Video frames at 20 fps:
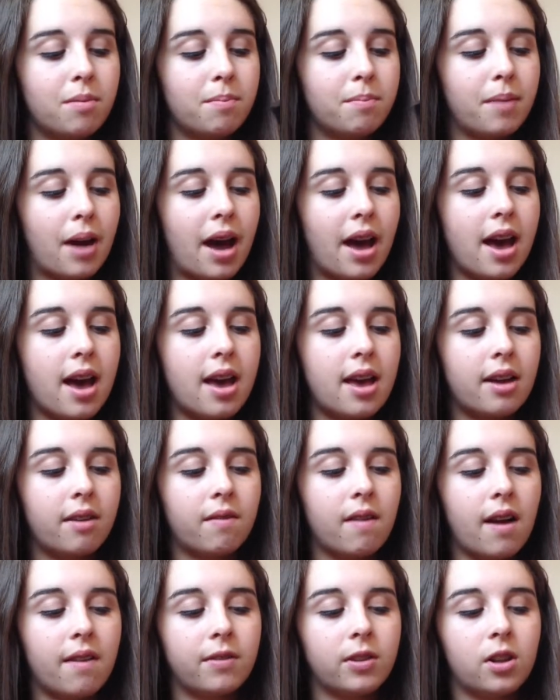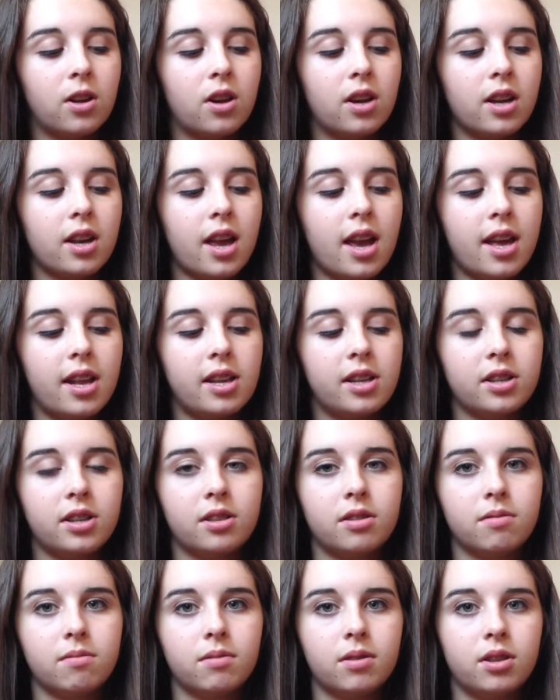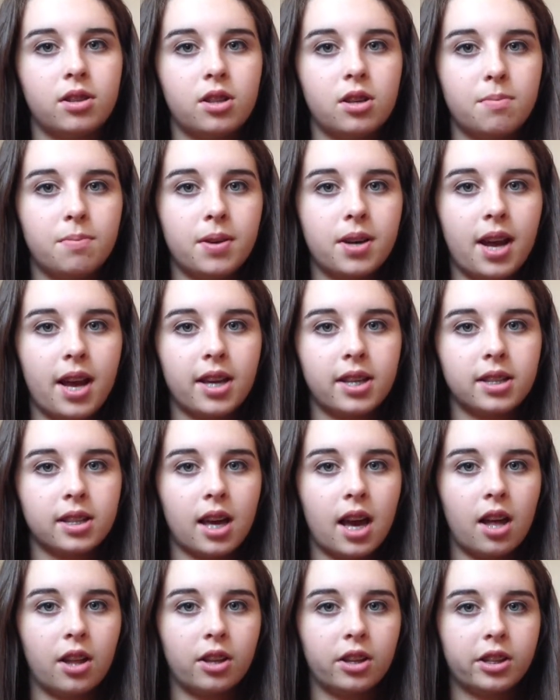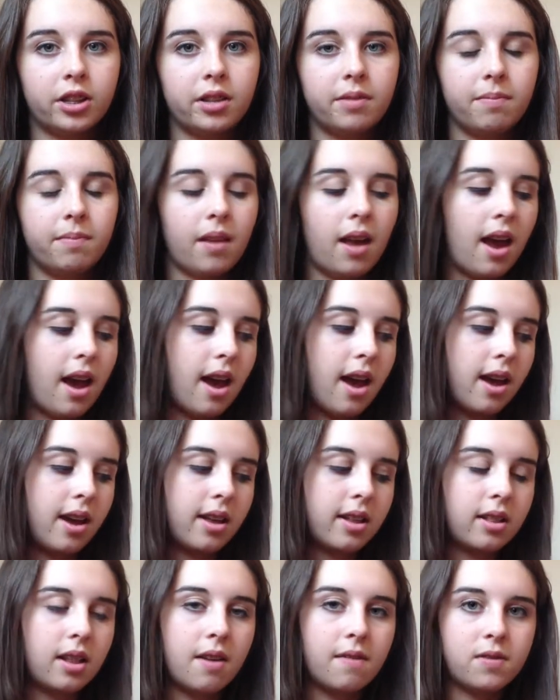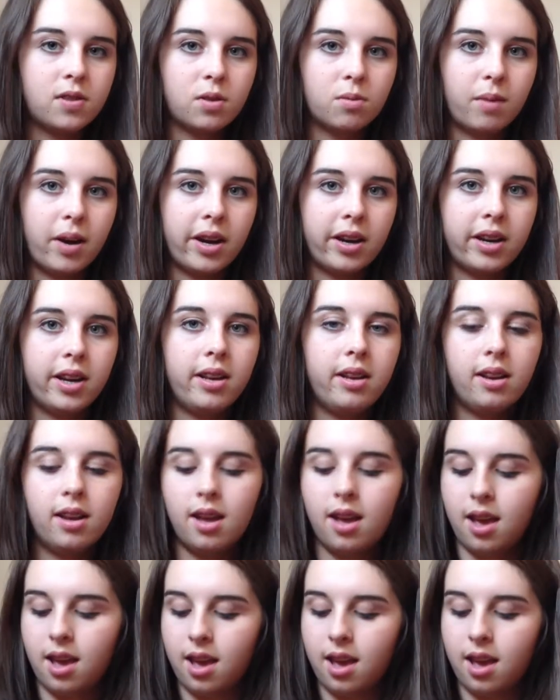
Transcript: by Revlon, and it's super nice color. I love to wear it.